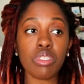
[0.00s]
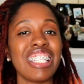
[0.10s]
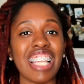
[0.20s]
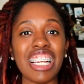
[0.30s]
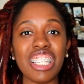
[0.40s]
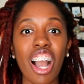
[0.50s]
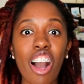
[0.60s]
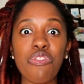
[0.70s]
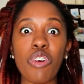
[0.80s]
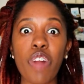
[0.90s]
Thank
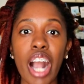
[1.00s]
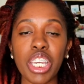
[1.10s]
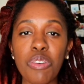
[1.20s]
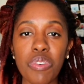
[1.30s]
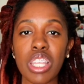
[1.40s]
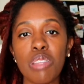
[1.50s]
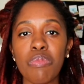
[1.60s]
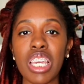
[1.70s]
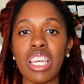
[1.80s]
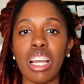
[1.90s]
y'all for rocking with
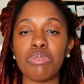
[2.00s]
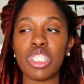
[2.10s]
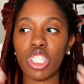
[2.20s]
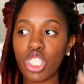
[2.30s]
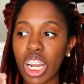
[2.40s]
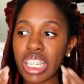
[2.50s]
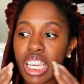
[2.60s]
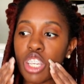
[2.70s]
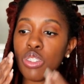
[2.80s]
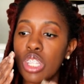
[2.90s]
me. I'm still trying to
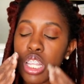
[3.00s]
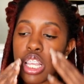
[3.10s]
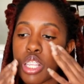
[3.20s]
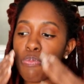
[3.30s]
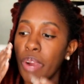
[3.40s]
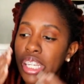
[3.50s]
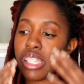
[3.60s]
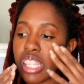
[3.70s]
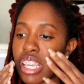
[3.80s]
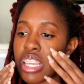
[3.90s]
get used to these
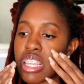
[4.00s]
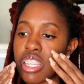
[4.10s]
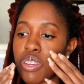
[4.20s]
braces.